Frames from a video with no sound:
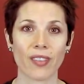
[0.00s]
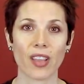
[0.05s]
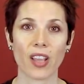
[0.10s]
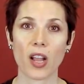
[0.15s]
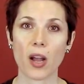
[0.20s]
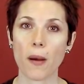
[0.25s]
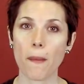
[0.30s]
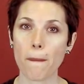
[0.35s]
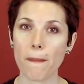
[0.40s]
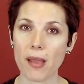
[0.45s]

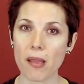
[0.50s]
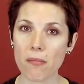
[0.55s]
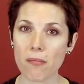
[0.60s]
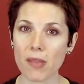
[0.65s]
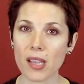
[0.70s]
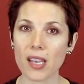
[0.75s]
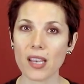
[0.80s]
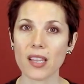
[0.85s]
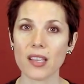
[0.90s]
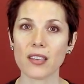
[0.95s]

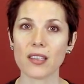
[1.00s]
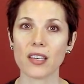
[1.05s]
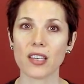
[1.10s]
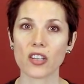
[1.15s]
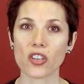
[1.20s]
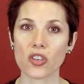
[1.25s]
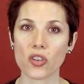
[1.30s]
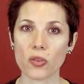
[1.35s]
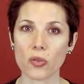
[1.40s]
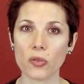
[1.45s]
Commitment is an
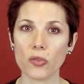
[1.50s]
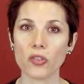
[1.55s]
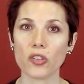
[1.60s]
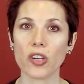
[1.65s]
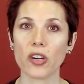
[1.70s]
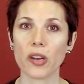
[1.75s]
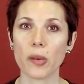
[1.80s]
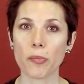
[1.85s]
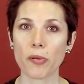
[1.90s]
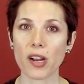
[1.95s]

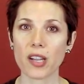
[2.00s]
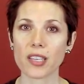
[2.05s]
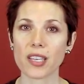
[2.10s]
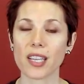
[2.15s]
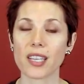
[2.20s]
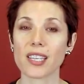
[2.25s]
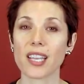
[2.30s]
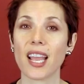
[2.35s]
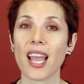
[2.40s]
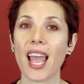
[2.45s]
exclusionary
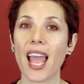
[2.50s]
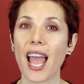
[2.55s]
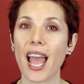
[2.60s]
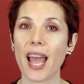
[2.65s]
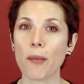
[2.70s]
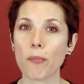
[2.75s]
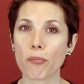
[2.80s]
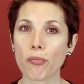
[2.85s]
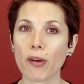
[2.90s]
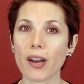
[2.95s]
process.
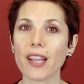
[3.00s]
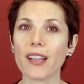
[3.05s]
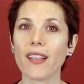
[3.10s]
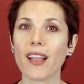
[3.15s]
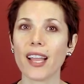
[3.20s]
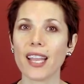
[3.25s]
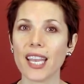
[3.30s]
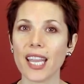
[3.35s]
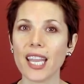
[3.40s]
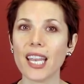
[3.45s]
And bright
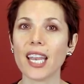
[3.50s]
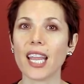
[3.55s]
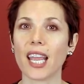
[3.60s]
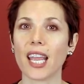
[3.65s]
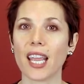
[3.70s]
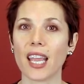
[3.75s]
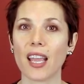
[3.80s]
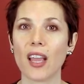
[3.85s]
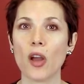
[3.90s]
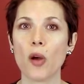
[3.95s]
line
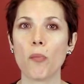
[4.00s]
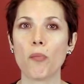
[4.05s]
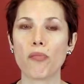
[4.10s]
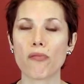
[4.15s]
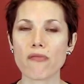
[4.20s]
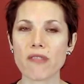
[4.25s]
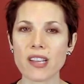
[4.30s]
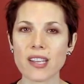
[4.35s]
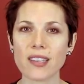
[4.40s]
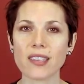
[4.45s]
eating
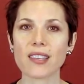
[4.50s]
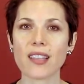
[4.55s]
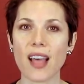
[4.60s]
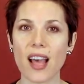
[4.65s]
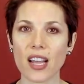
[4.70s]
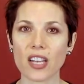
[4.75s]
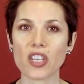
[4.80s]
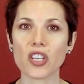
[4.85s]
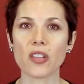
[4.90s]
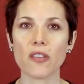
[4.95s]
brings
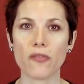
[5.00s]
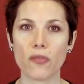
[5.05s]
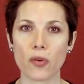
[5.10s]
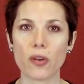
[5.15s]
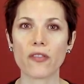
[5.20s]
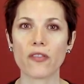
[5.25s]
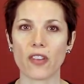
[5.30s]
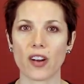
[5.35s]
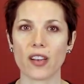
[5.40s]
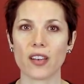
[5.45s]
that to the
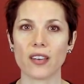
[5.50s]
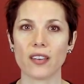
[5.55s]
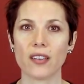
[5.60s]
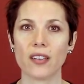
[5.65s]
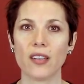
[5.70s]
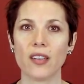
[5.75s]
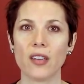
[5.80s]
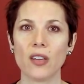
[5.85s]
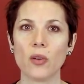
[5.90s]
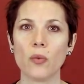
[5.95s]
forefront.
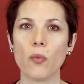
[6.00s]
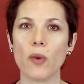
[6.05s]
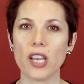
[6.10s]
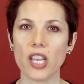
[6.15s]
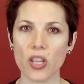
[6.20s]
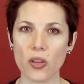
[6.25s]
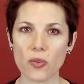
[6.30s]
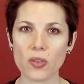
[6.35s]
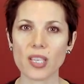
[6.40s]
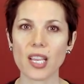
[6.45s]
When
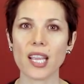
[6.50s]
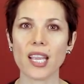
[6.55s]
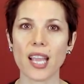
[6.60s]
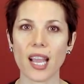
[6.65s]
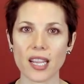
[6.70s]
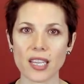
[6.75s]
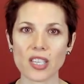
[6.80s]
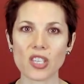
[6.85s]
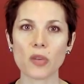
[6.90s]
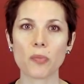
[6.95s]
you say
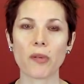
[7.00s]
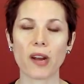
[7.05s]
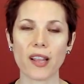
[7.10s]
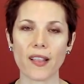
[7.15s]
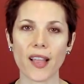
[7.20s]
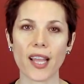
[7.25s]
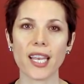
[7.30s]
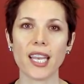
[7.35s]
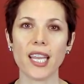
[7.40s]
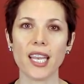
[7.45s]
yes to bright
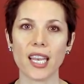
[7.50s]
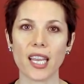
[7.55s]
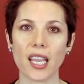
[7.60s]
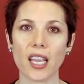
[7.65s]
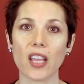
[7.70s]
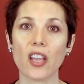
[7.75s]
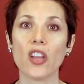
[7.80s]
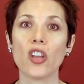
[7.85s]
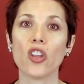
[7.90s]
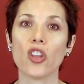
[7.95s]
line
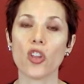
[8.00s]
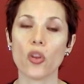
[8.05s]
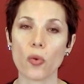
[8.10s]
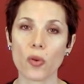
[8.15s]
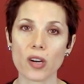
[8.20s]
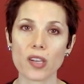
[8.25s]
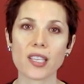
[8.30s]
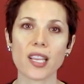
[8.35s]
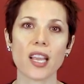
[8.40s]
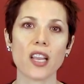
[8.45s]
eating, you
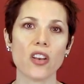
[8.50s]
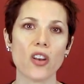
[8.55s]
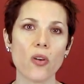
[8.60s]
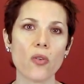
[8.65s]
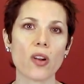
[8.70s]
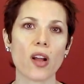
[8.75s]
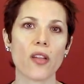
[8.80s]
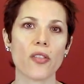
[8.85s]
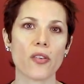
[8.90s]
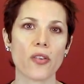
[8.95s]
are saying no
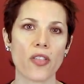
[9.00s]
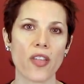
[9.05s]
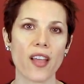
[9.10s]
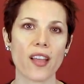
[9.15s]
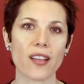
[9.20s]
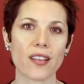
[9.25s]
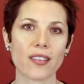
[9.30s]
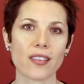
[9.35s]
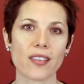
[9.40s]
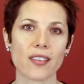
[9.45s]
to other
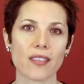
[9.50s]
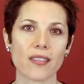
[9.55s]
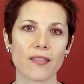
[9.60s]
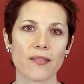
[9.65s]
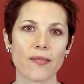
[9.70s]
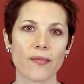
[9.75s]
things.